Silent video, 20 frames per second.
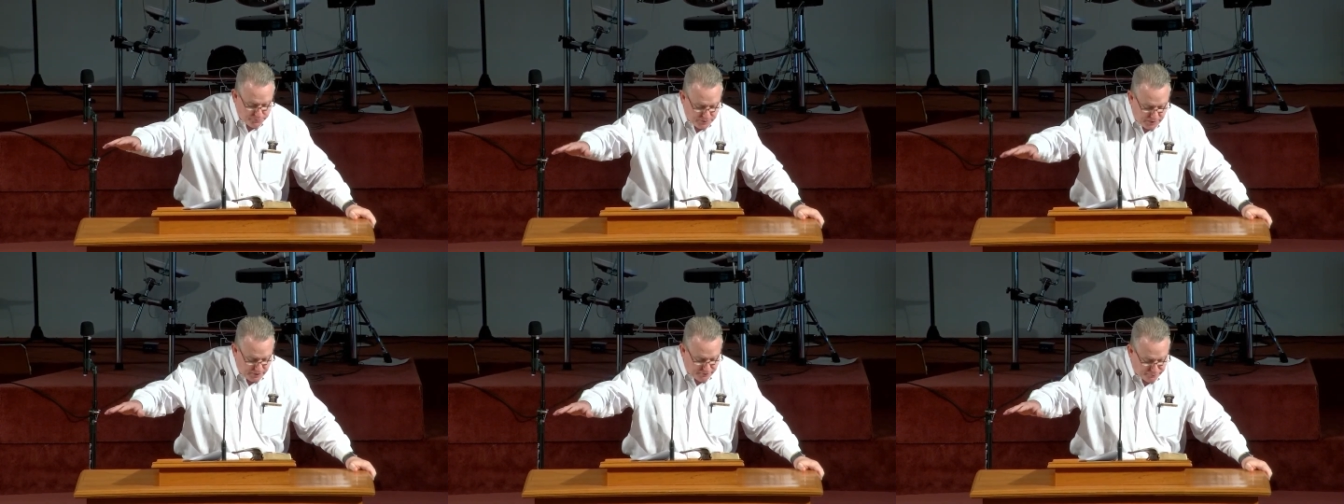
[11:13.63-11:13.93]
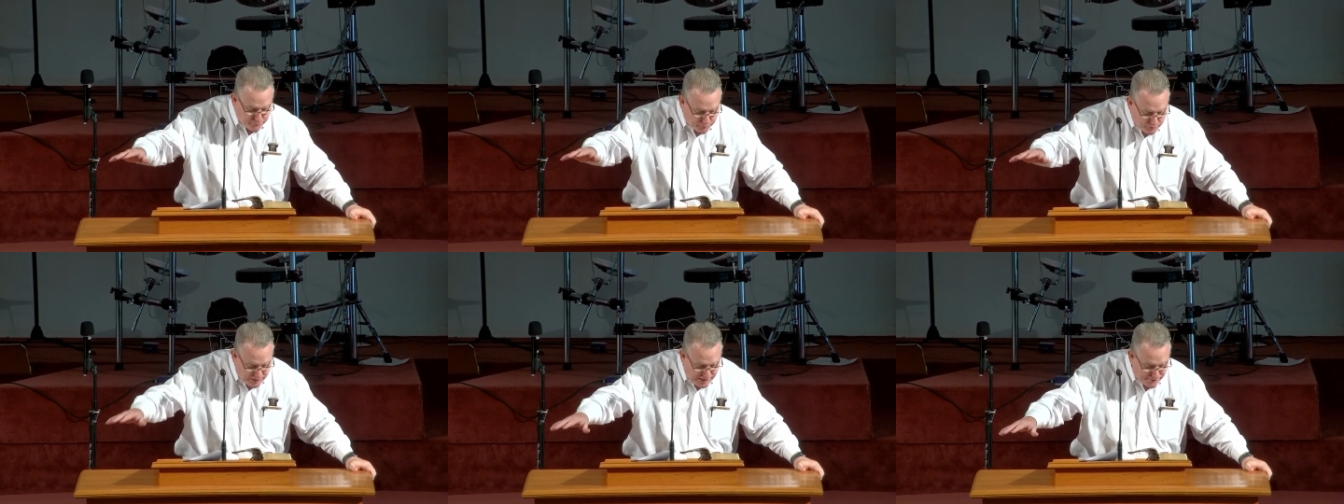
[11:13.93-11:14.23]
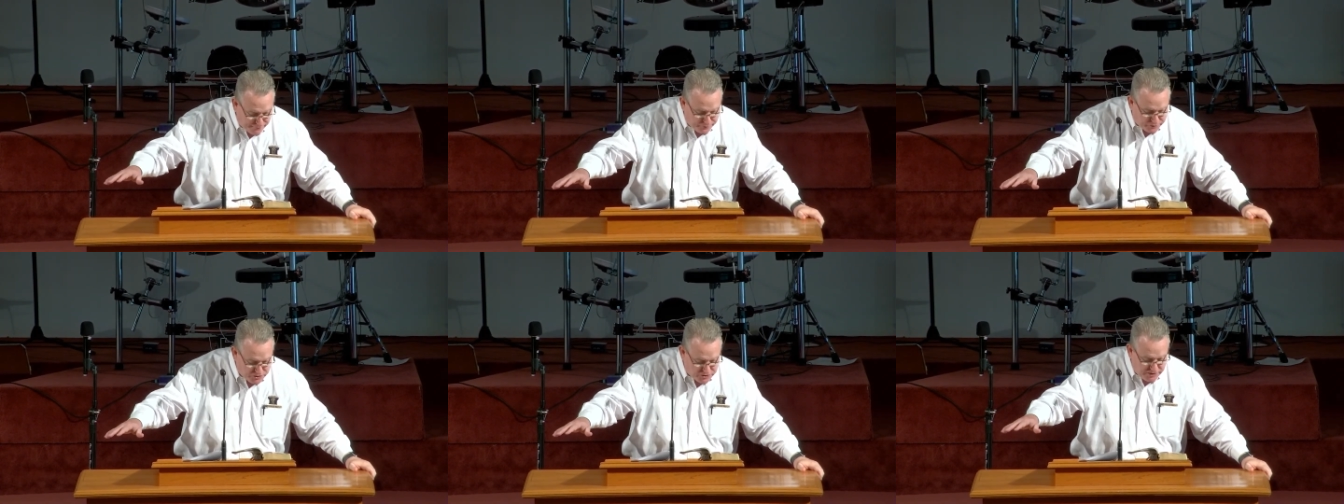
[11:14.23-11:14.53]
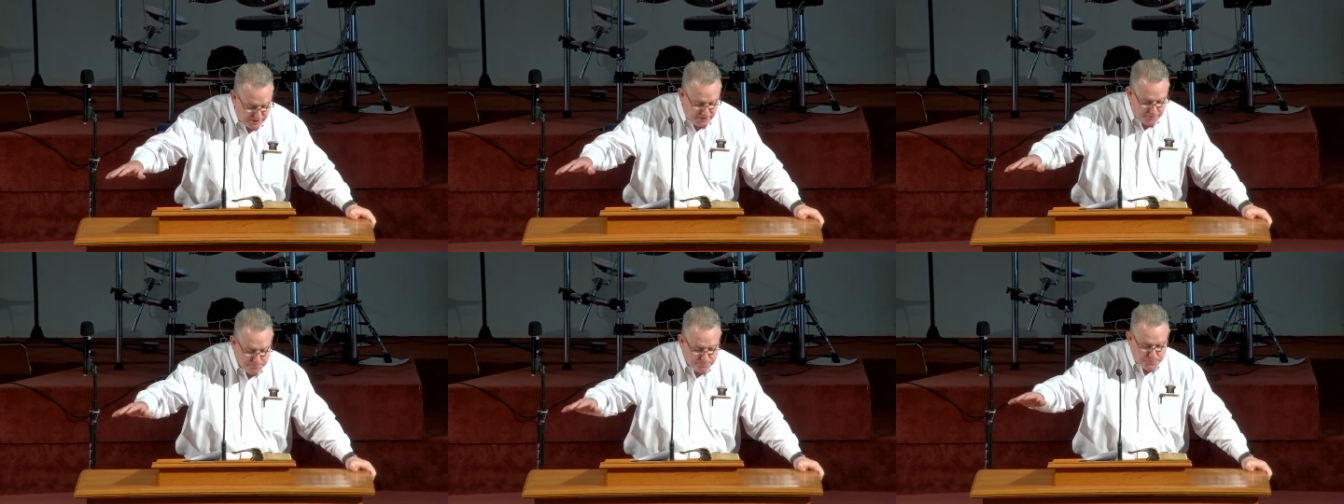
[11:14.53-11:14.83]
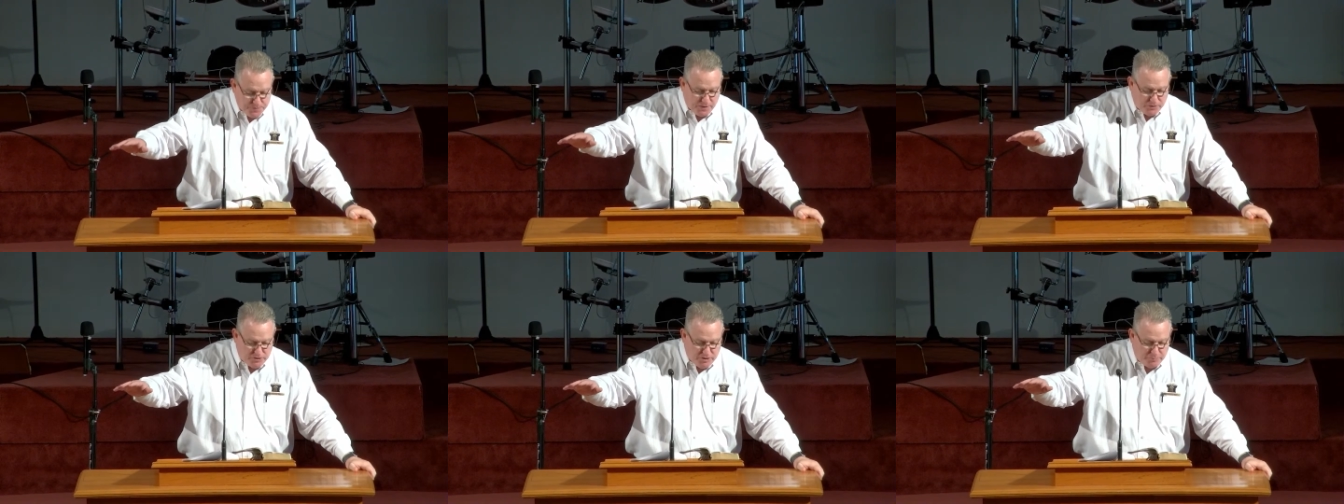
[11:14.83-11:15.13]
of prophecy
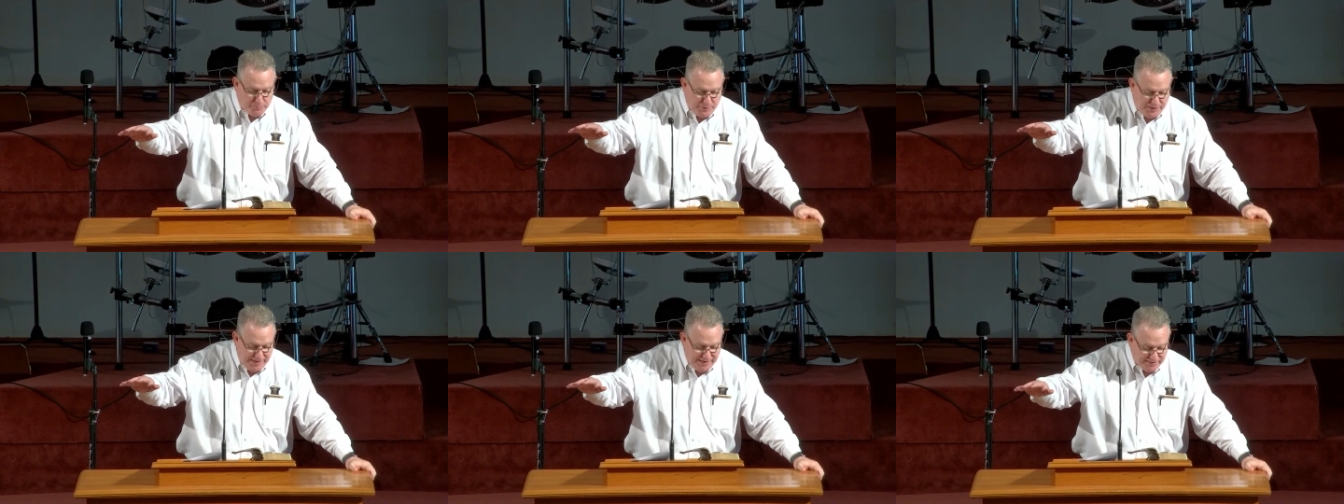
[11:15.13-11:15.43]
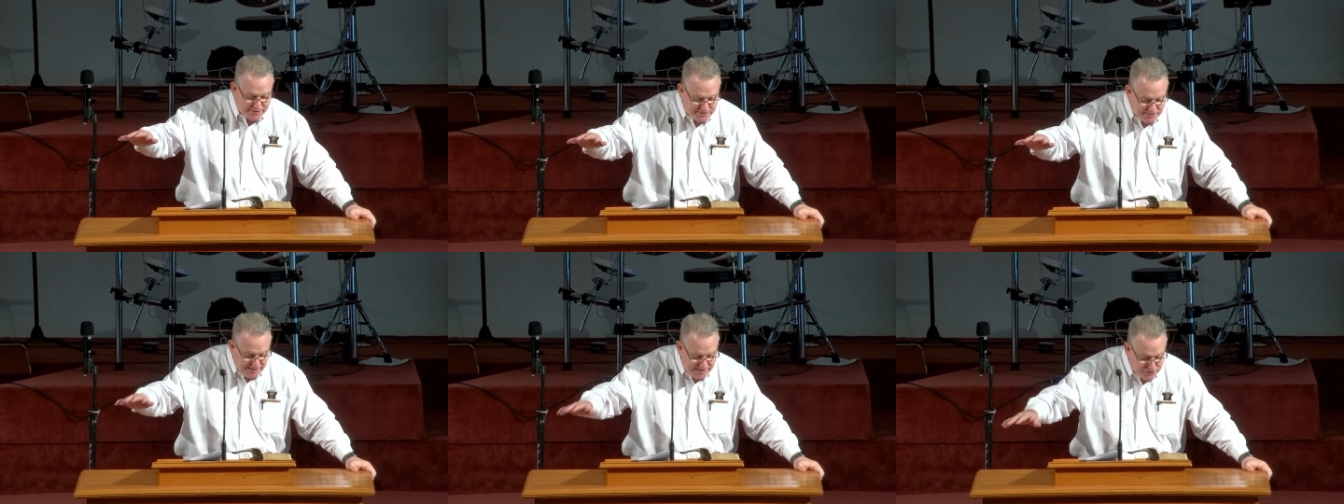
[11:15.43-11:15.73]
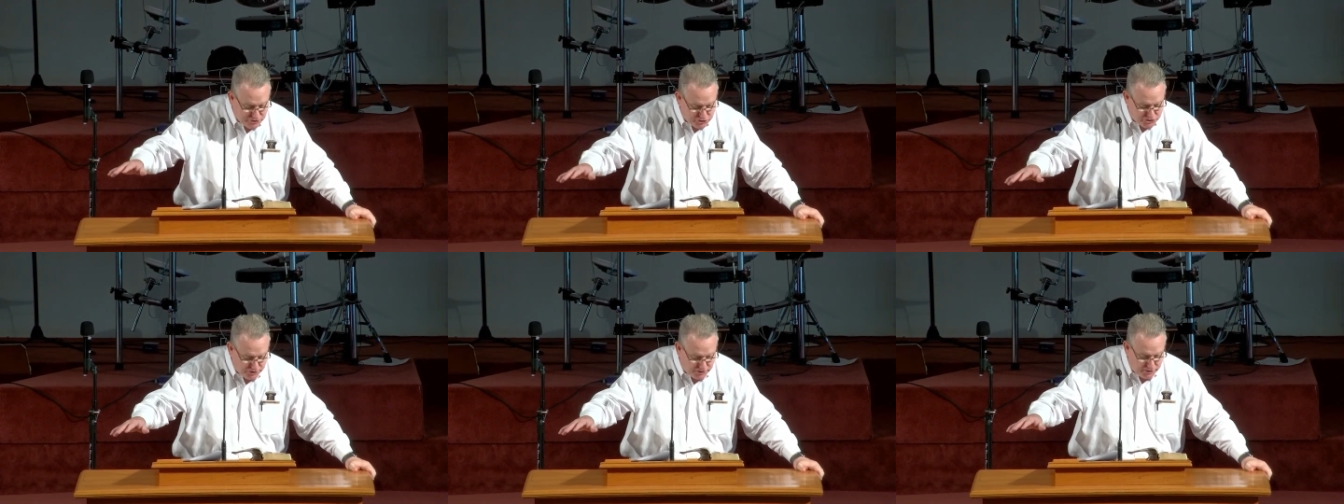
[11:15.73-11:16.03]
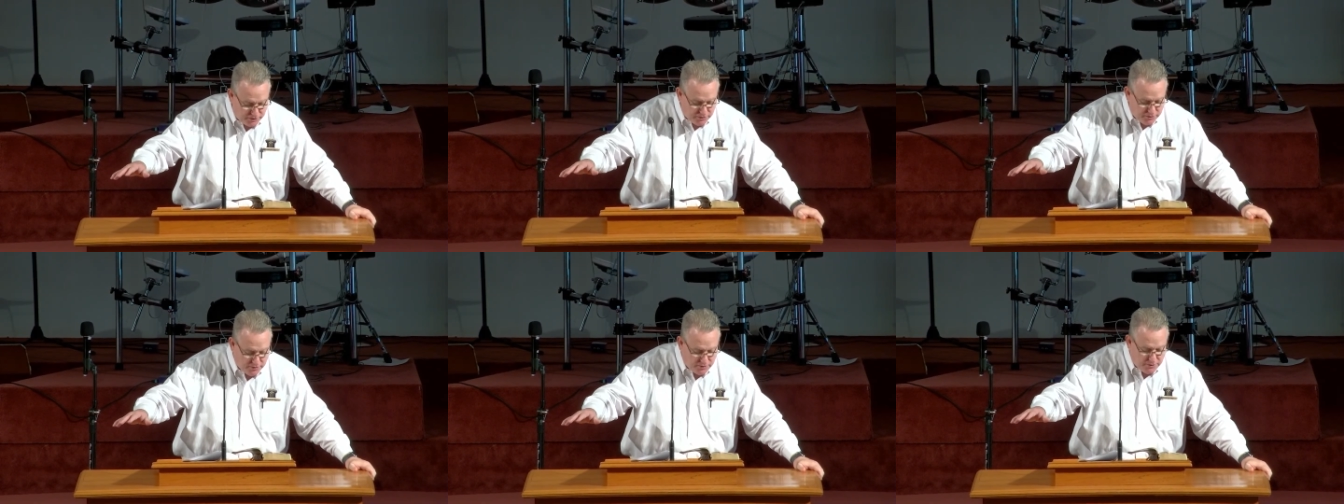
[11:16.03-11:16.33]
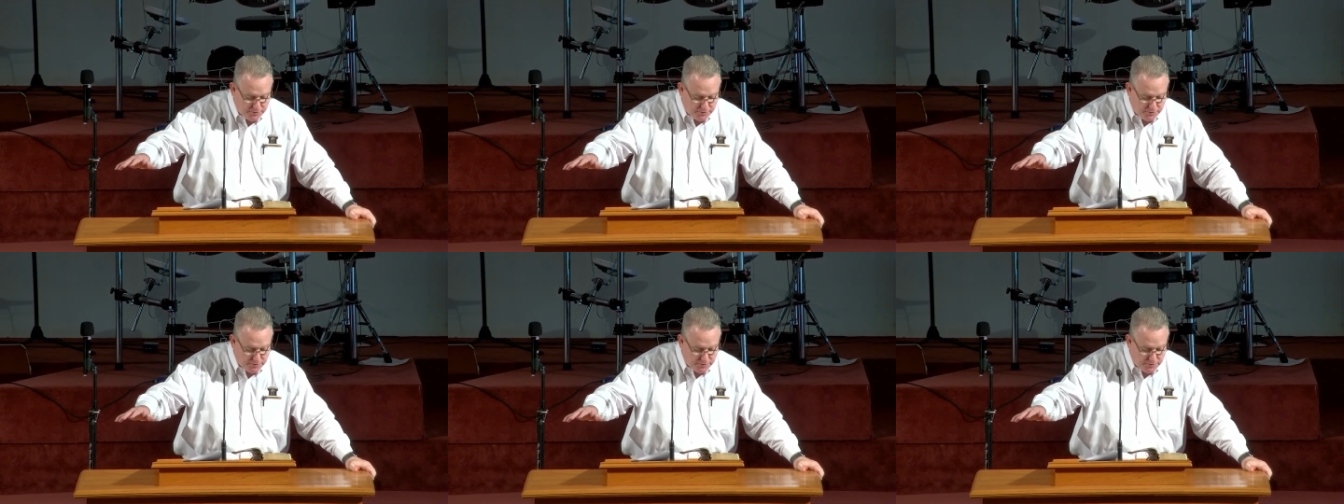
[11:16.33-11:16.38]
to pay attention